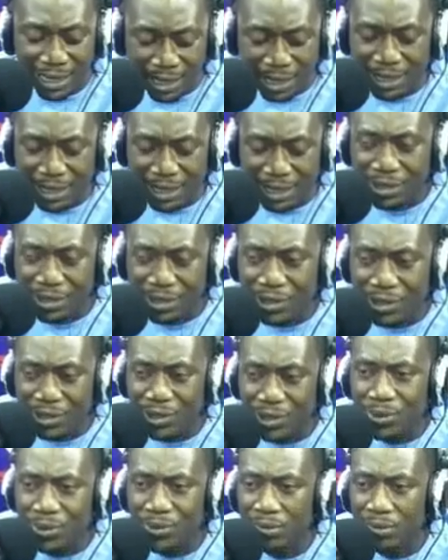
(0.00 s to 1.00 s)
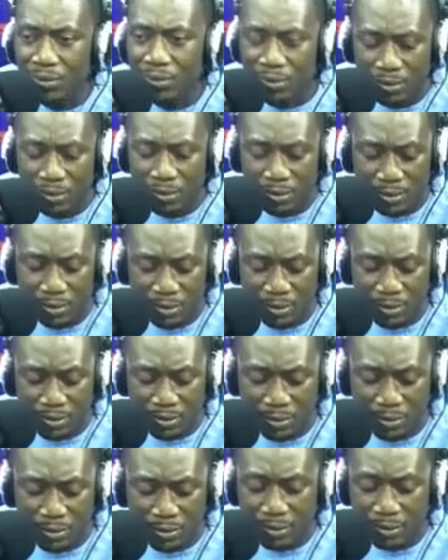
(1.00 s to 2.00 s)

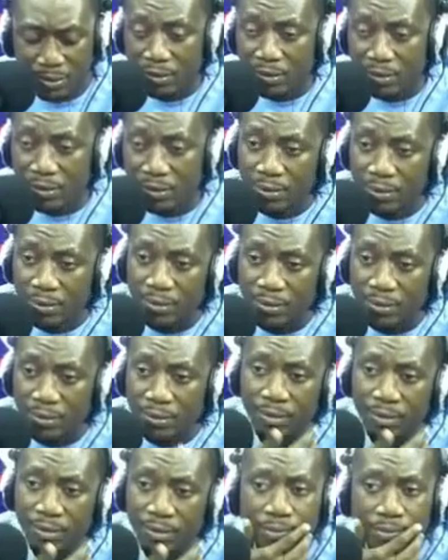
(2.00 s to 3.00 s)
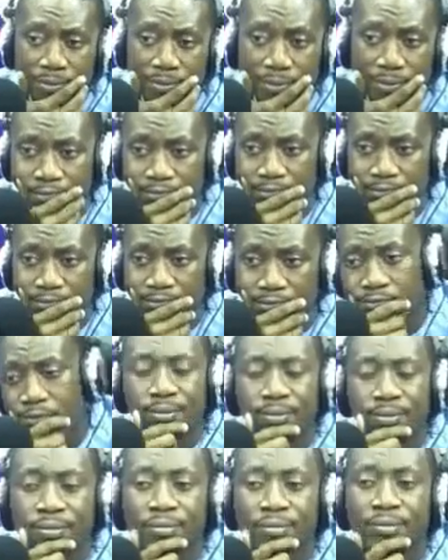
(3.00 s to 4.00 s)

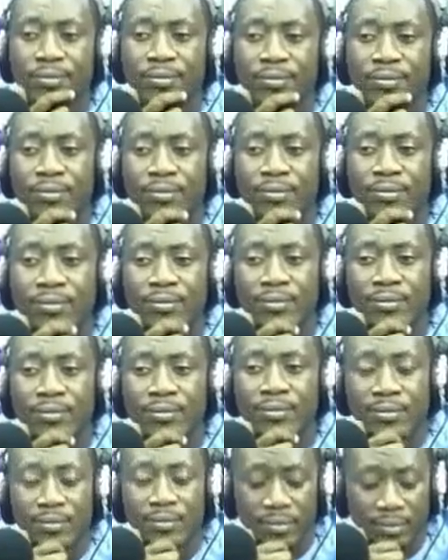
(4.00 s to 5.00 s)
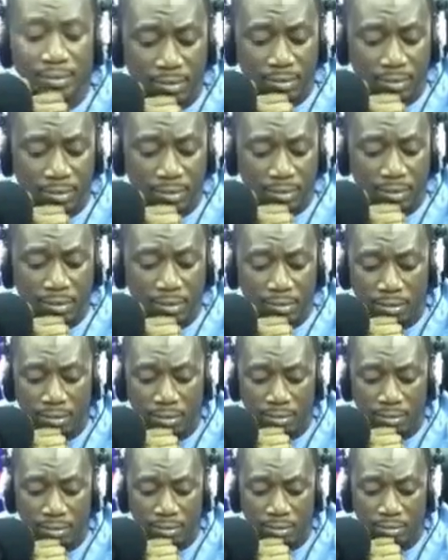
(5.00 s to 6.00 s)

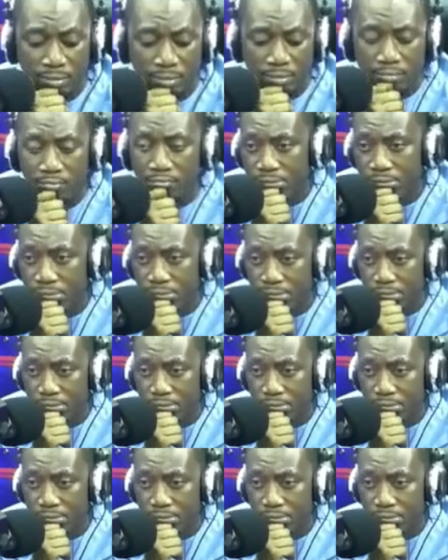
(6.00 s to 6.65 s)
(silent)